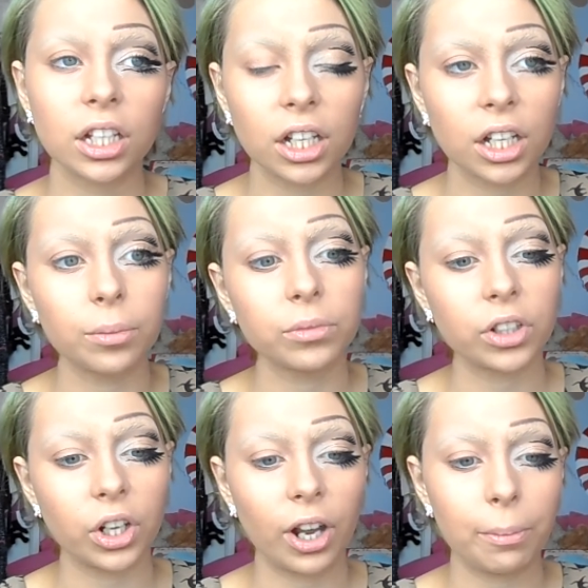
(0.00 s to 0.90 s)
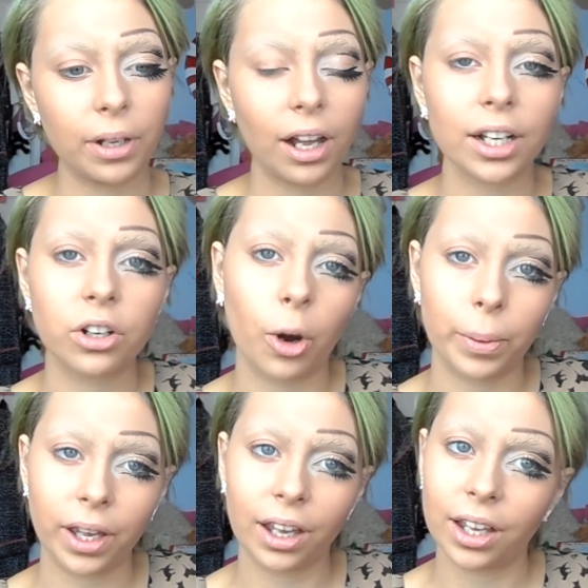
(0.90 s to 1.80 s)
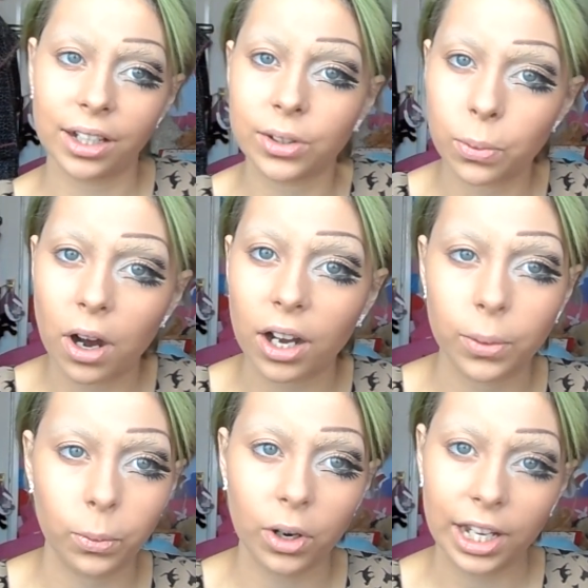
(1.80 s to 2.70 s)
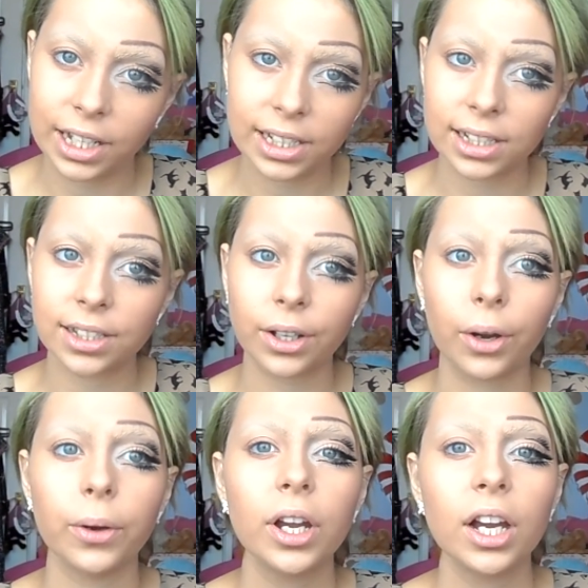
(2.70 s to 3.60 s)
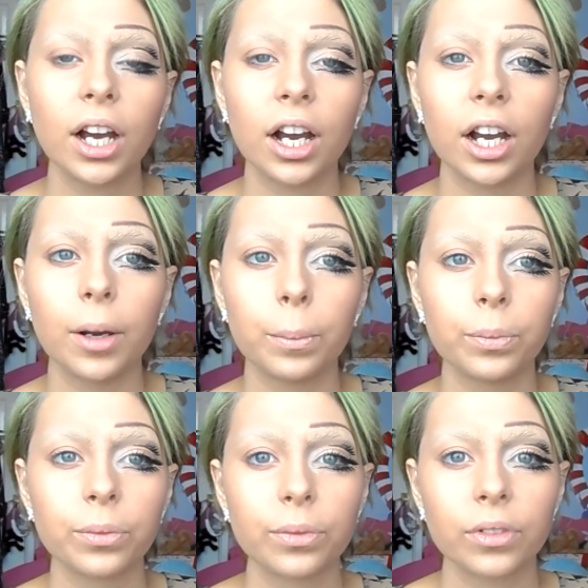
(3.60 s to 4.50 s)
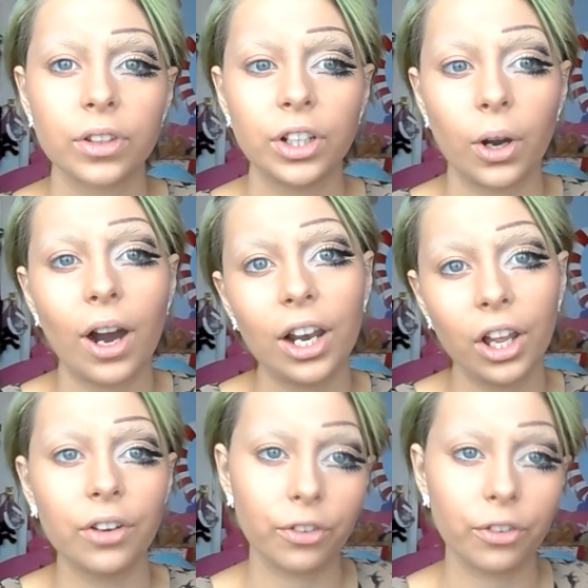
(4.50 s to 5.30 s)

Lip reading: you know, it'd be like copying his work and what he did. So, you know, I